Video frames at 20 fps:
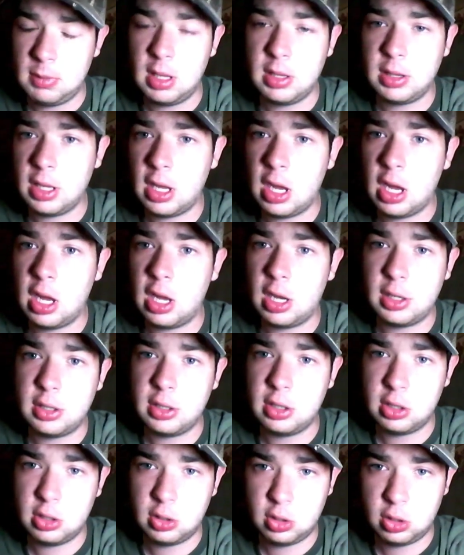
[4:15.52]
and the odd
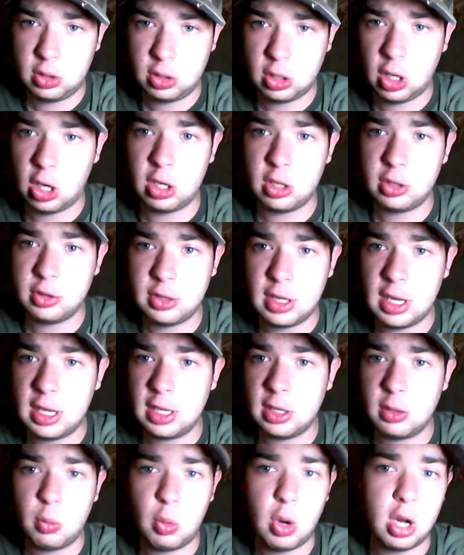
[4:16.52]
garter
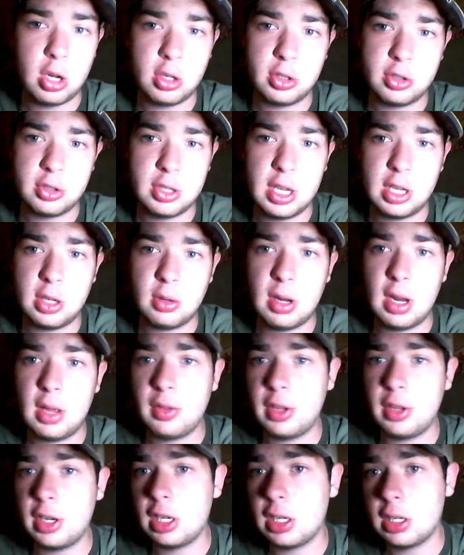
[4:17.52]
snake and water snake
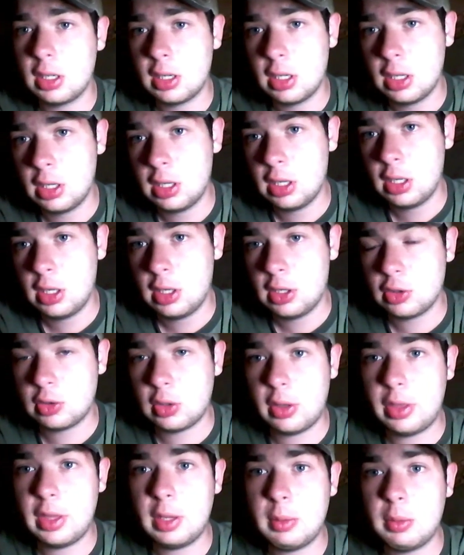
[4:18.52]
around there.
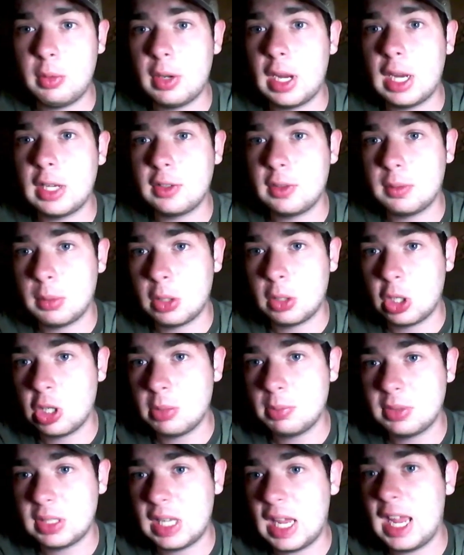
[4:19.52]
So I think we'll land some
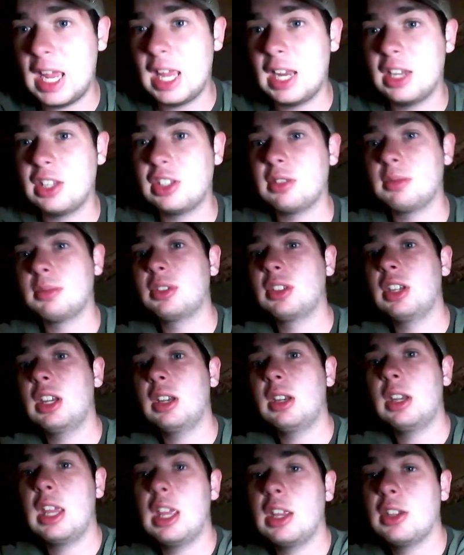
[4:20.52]
herps and
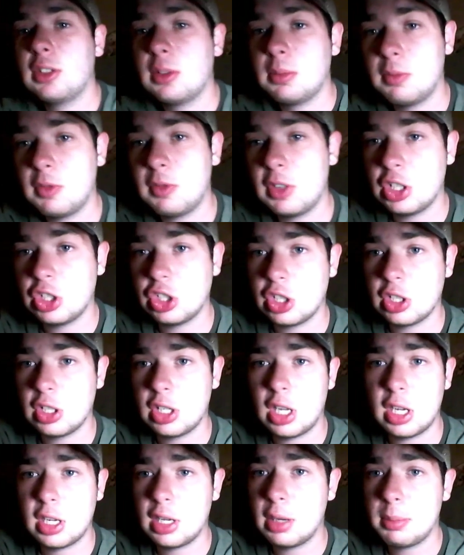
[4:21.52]
some
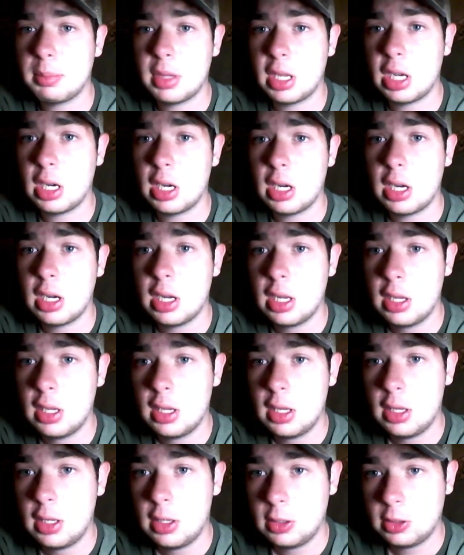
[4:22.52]
fishing done up there.
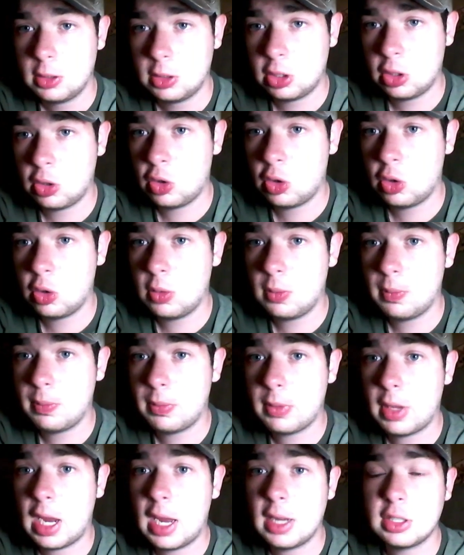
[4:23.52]
So
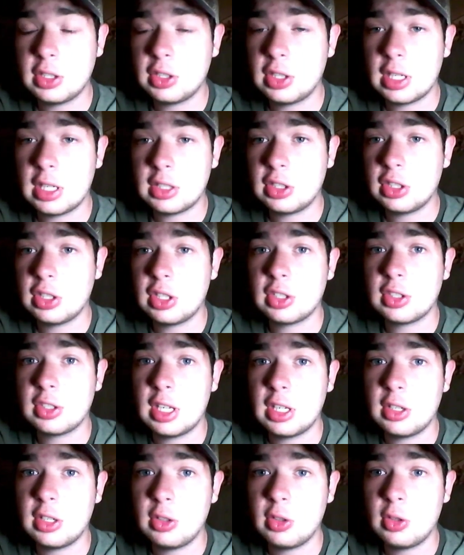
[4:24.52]
I just suggest you just
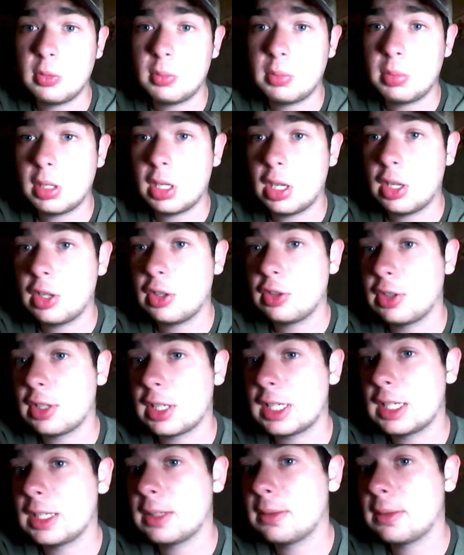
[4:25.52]
stay tuned because